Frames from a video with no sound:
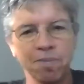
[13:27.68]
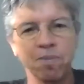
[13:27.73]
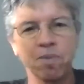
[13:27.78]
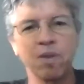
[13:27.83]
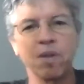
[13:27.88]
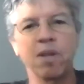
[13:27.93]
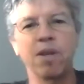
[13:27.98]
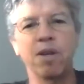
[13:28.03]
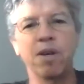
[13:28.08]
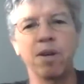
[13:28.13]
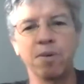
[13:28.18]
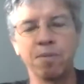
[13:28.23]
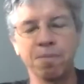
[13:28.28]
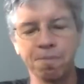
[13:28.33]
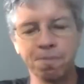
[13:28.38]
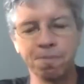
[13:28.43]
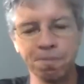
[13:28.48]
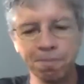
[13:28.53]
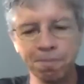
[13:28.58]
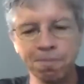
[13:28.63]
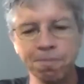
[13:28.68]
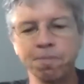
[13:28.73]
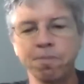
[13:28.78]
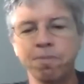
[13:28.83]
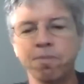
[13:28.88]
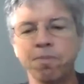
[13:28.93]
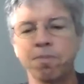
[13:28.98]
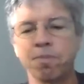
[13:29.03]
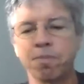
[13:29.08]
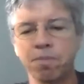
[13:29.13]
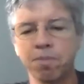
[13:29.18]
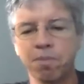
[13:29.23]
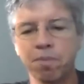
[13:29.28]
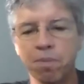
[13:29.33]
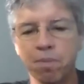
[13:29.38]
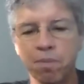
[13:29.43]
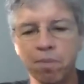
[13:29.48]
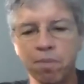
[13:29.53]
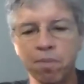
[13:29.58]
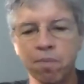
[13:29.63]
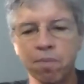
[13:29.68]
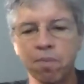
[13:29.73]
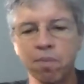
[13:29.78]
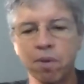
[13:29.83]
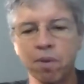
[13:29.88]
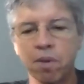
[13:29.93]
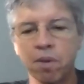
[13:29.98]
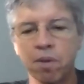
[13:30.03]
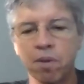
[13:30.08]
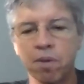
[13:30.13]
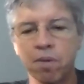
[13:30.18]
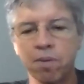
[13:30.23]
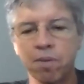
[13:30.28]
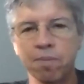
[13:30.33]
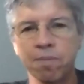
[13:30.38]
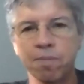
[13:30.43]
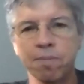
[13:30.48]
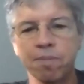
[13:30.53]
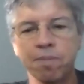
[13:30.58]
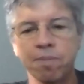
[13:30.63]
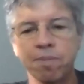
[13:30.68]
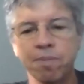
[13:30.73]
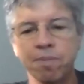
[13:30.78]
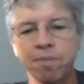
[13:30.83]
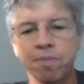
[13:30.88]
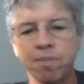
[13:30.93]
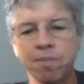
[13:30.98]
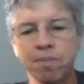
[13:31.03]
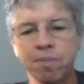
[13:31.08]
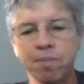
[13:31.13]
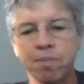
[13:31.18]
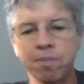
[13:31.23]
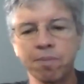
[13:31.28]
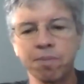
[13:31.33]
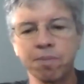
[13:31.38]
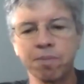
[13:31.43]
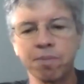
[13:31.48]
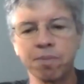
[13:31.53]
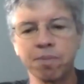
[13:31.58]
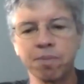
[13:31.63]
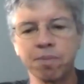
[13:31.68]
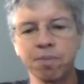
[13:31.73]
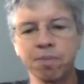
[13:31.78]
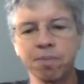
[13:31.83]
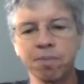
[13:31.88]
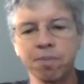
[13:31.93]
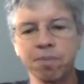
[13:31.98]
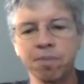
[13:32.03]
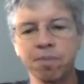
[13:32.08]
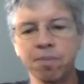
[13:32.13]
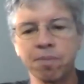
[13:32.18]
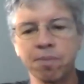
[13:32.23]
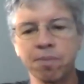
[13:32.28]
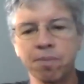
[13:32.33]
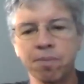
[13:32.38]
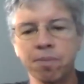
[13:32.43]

This person isn't speaking.